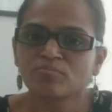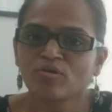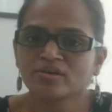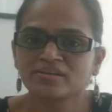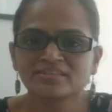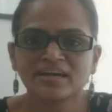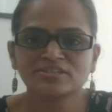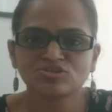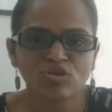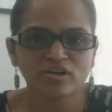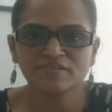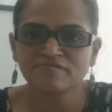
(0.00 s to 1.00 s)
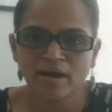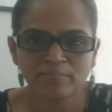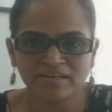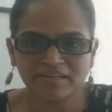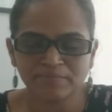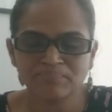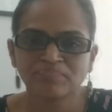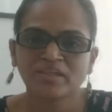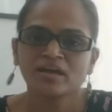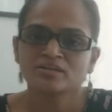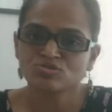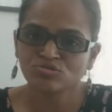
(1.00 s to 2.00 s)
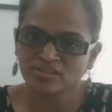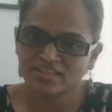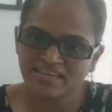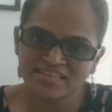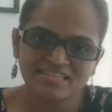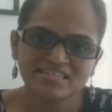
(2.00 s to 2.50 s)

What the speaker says: born in that royal family. So these